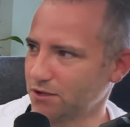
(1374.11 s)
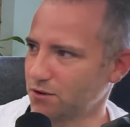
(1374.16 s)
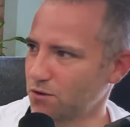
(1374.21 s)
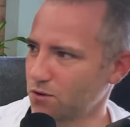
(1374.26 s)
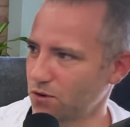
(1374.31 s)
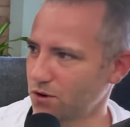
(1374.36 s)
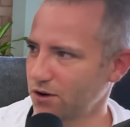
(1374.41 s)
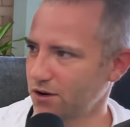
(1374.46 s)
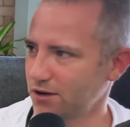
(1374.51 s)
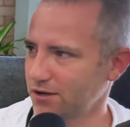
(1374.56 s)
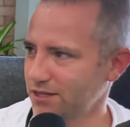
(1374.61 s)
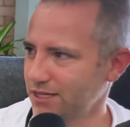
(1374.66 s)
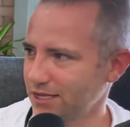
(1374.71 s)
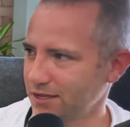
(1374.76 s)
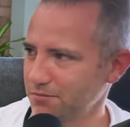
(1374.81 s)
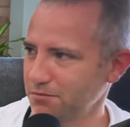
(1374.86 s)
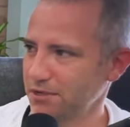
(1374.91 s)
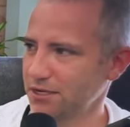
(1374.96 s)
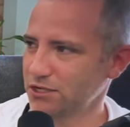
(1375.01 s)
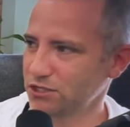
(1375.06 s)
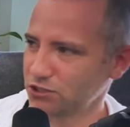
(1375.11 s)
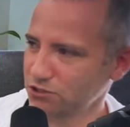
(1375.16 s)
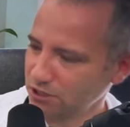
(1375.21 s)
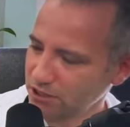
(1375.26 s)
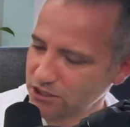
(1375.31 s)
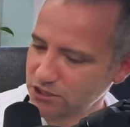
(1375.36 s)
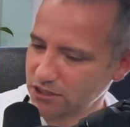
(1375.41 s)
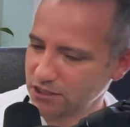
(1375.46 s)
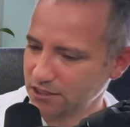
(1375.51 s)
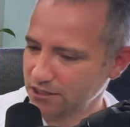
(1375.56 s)
or the
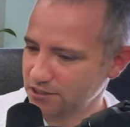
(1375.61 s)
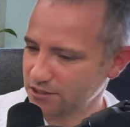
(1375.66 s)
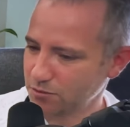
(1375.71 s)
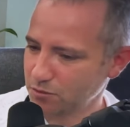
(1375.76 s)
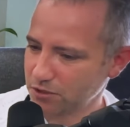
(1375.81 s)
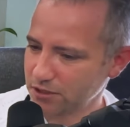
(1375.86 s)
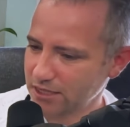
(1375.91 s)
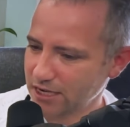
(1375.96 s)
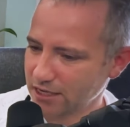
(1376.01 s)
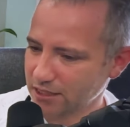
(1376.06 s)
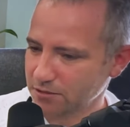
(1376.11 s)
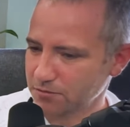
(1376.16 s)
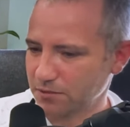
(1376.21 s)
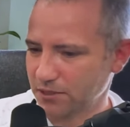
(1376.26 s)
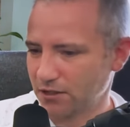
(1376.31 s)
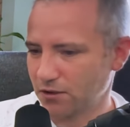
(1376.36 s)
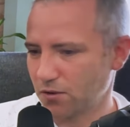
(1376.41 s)
administration needs to protect me,